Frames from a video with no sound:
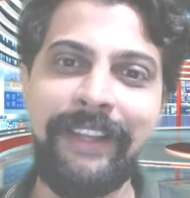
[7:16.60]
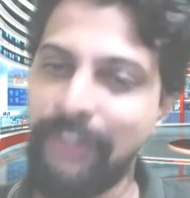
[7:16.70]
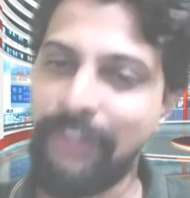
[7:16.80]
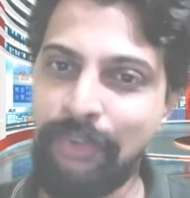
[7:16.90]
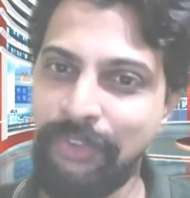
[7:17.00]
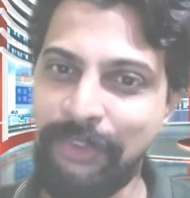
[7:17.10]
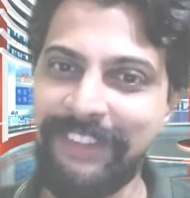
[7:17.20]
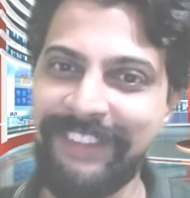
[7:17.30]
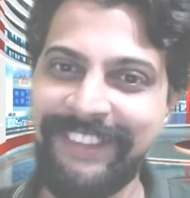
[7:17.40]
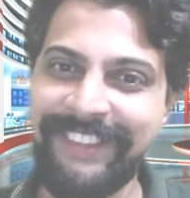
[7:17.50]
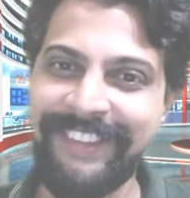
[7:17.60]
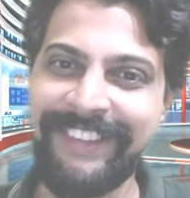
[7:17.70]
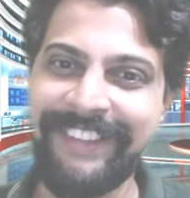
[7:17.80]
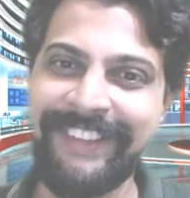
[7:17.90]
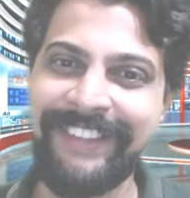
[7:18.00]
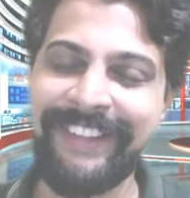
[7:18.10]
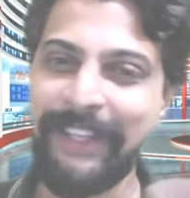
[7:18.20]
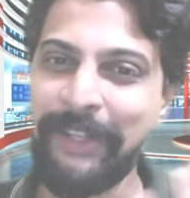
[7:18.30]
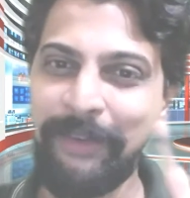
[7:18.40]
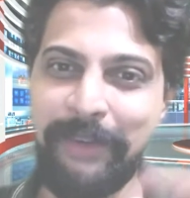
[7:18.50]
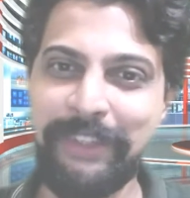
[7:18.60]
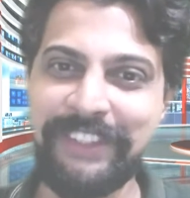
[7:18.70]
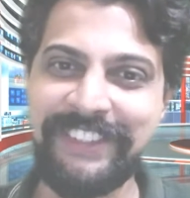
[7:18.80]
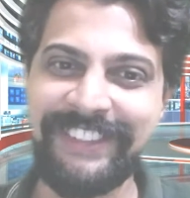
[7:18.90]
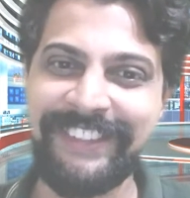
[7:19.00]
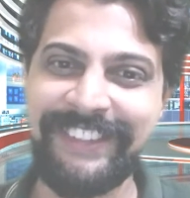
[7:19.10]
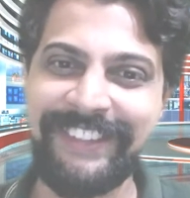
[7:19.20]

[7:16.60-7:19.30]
see you soon. Thank you very much.